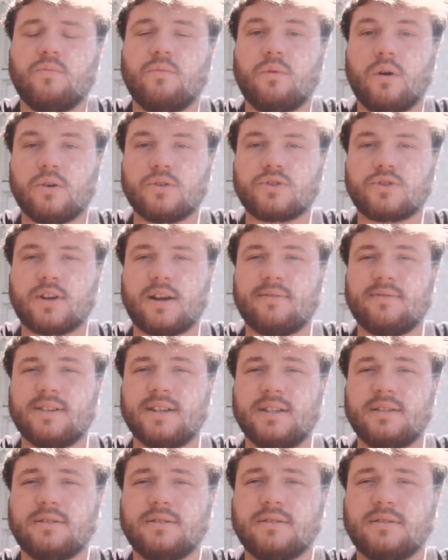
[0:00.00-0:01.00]
whilst
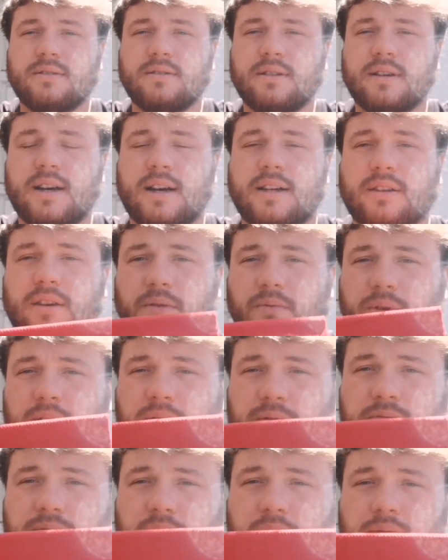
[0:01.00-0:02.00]
traveling, and I
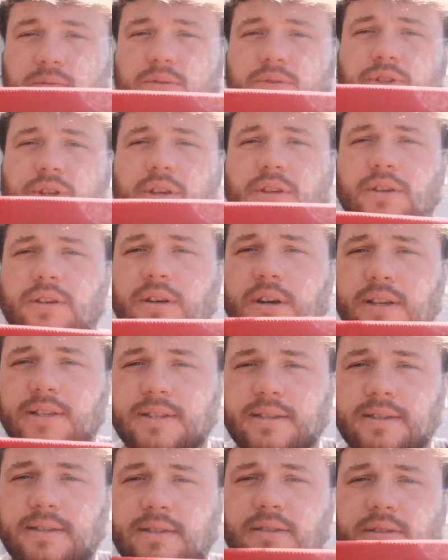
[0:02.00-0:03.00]
will show you
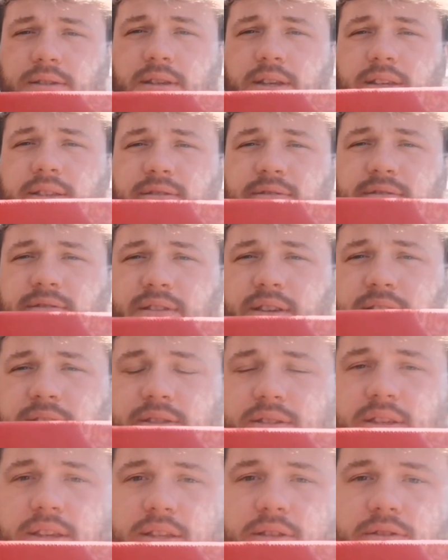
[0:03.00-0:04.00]
guys, is
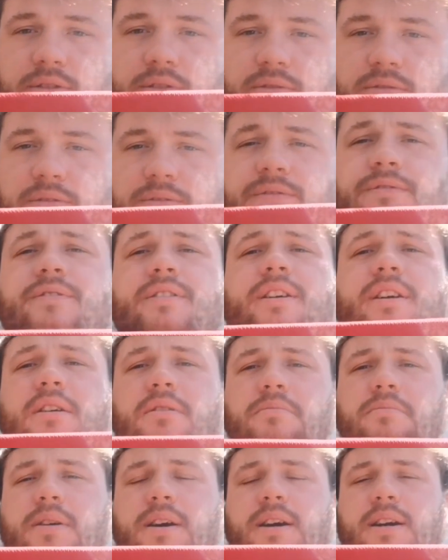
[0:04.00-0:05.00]
this. It's called a
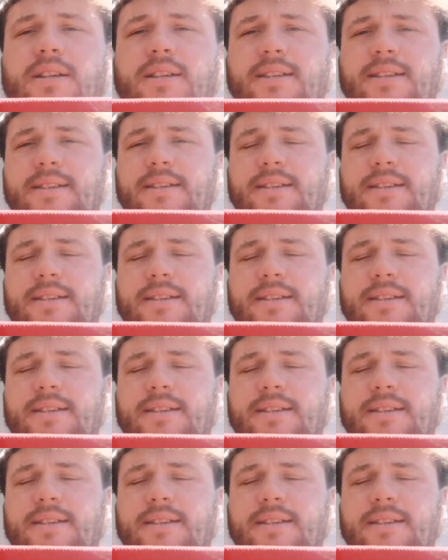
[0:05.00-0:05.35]
Frio pack.